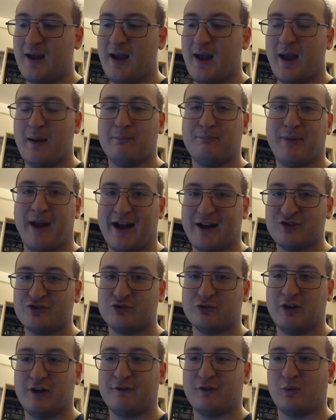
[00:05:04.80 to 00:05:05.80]
and
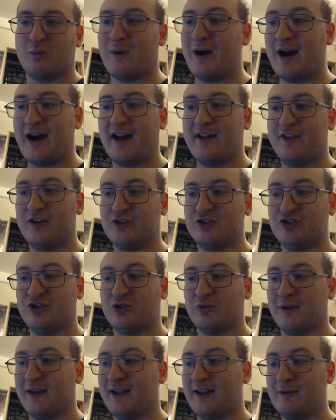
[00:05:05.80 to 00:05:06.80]
backstory for why they're
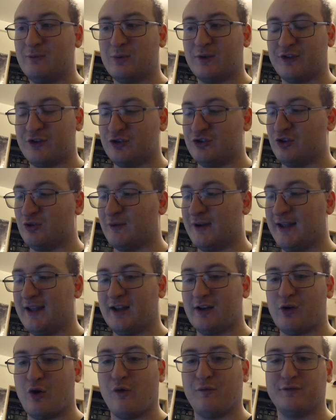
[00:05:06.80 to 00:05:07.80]
doing what they're doing
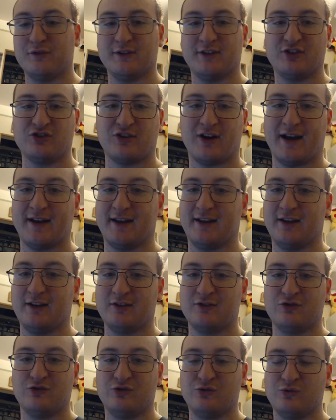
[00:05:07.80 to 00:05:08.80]
and hopefully trying to get
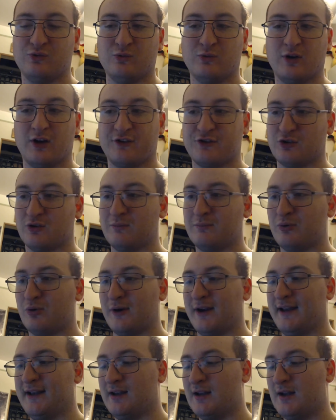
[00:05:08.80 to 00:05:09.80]
to a certain
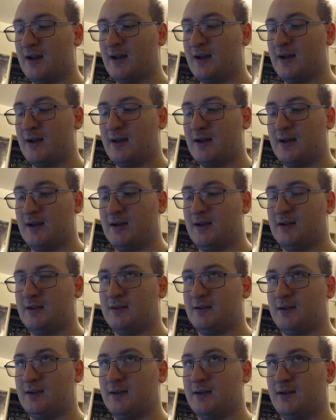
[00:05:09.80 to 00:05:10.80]
point
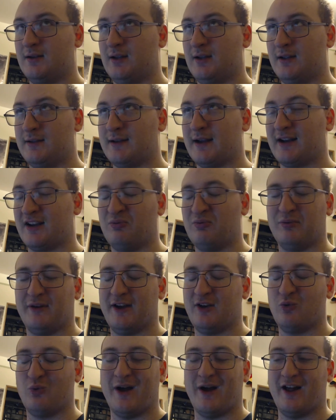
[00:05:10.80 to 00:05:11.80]
is not
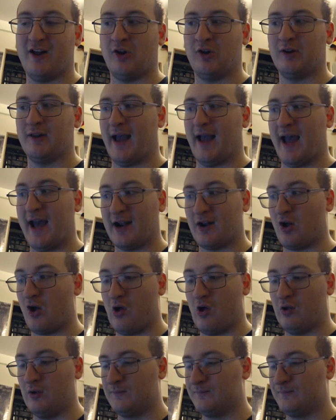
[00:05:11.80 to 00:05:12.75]
explained well at all.